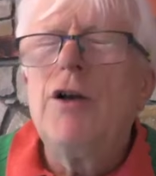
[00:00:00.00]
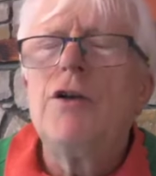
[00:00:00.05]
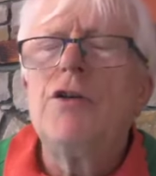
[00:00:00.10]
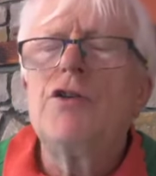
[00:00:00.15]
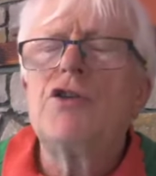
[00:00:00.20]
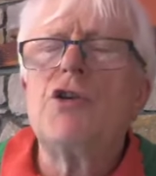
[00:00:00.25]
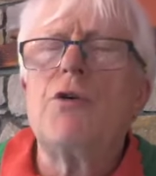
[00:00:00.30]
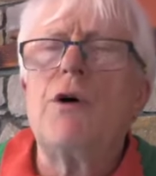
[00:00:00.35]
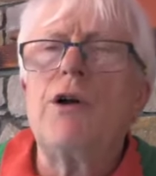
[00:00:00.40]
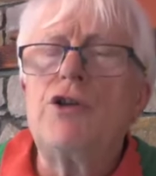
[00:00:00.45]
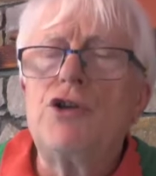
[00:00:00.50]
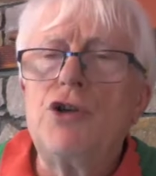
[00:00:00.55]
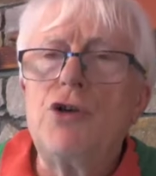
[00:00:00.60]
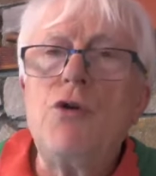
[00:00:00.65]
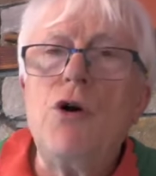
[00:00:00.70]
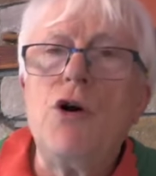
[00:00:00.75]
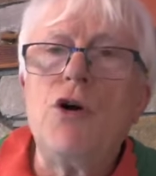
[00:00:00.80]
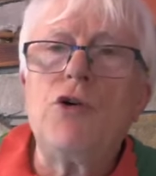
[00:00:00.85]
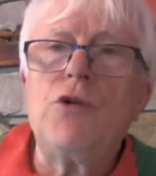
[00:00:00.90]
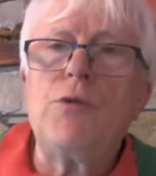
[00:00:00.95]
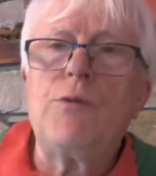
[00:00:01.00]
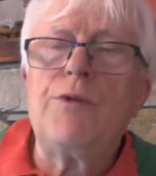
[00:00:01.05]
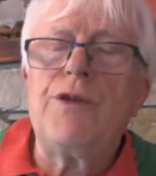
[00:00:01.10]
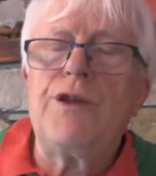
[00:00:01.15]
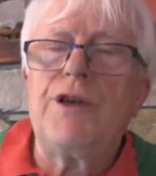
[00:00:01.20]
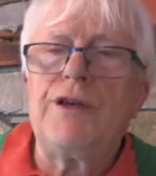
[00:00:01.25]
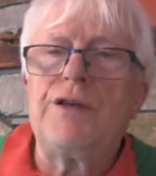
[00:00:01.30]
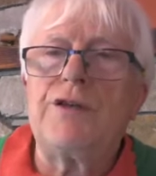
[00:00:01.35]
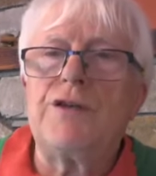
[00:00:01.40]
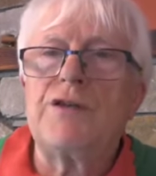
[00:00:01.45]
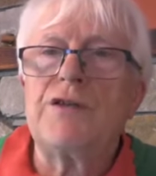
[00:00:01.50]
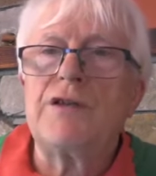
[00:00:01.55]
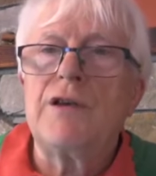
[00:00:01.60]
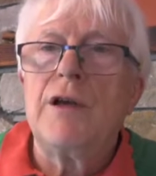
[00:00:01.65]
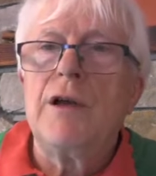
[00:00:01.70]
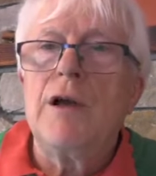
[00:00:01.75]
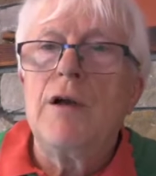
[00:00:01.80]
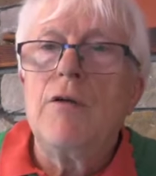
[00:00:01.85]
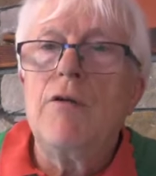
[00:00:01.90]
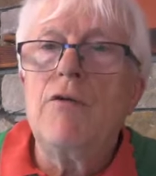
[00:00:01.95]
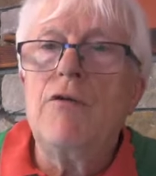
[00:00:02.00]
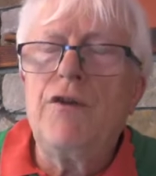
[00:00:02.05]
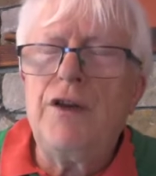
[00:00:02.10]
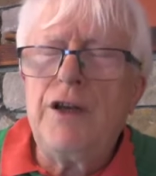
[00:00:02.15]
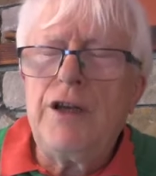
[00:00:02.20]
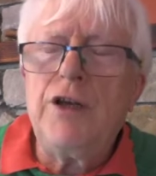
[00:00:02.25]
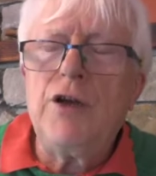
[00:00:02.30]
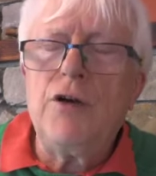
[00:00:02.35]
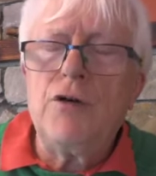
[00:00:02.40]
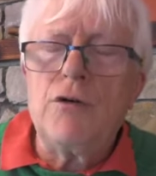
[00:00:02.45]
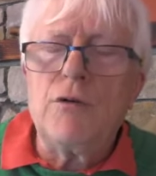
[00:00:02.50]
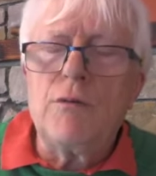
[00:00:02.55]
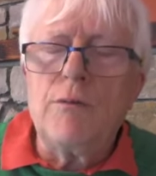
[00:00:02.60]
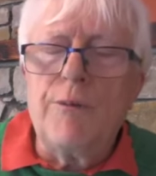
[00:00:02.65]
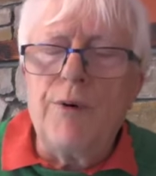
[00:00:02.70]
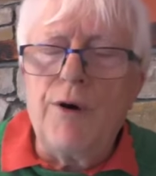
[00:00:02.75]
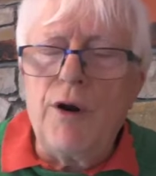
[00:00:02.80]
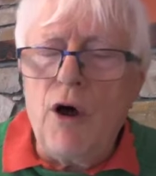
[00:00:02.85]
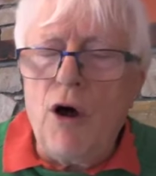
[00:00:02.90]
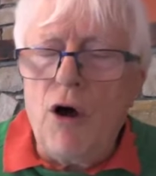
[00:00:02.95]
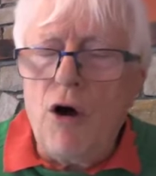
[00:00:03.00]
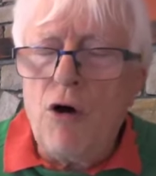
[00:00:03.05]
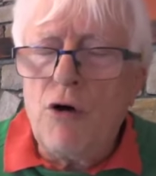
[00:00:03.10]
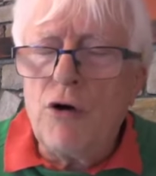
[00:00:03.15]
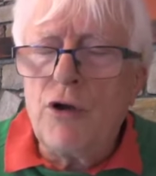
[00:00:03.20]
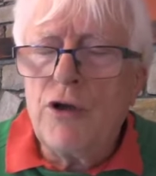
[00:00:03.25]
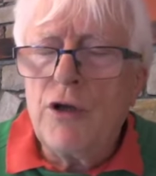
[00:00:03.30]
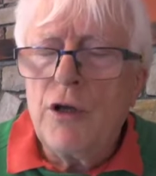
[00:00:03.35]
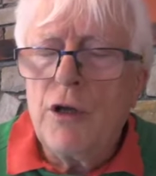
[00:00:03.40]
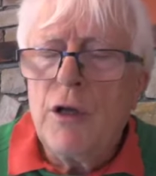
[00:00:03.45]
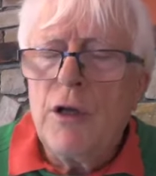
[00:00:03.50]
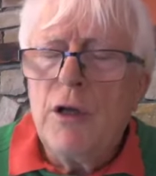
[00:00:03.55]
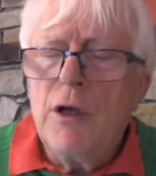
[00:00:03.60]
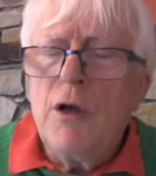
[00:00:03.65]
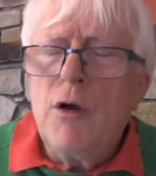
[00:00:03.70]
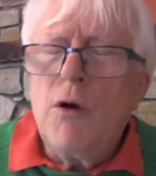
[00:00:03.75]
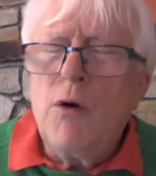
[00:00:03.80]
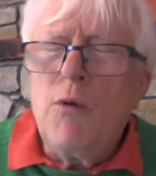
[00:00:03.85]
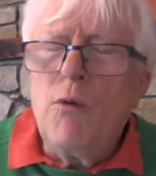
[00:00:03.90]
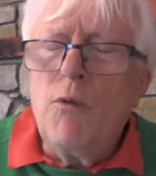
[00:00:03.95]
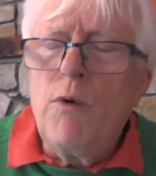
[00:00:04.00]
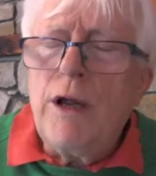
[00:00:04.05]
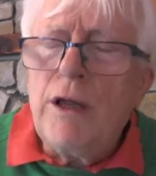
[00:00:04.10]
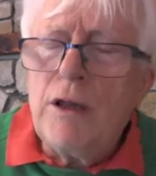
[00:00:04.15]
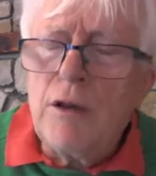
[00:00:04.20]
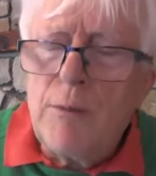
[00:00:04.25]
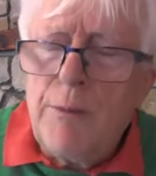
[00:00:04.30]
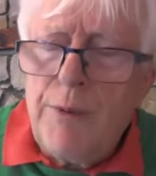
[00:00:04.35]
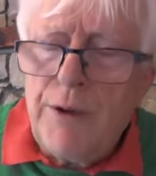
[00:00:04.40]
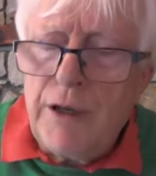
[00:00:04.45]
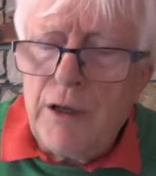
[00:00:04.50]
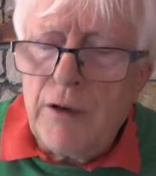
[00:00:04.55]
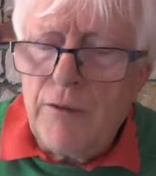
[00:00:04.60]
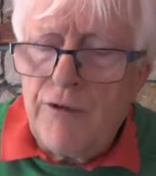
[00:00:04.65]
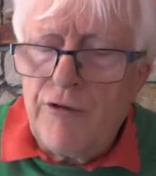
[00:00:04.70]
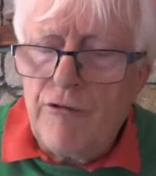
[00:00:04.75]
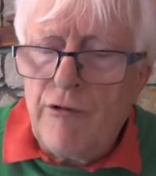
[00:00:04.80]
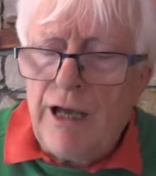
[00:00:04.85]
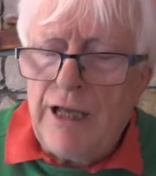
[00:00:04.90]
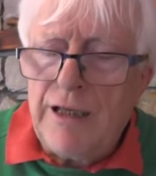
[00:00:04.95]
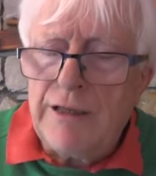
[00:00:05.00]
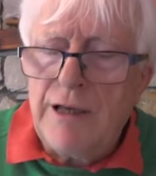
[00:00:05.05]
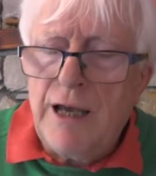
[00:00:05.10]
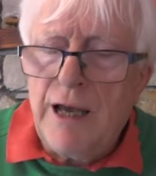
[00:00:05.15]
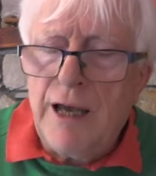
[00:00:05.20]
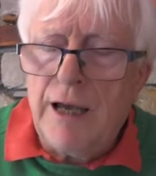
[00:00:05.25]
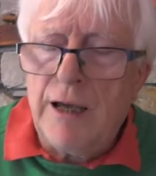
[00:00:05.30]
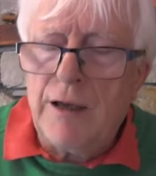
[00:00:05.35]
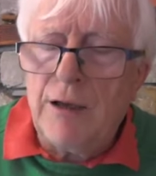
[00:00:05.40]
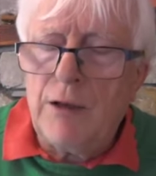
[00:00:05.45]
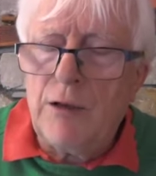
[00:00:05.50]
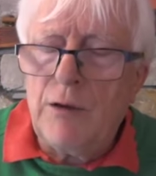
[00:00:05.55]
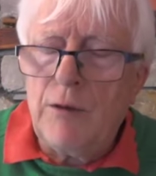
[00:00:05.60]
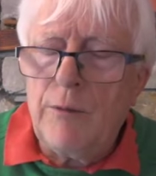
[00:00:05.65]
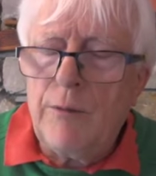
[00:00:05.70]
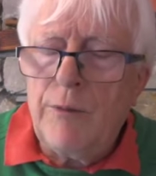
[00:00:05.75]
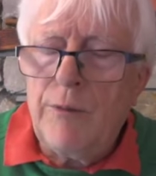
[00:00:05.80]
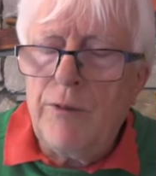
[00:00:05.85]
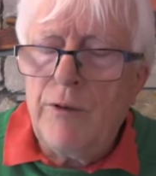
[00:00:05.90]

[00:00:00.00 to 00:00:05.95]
So I do hope this video and blog will be of great help.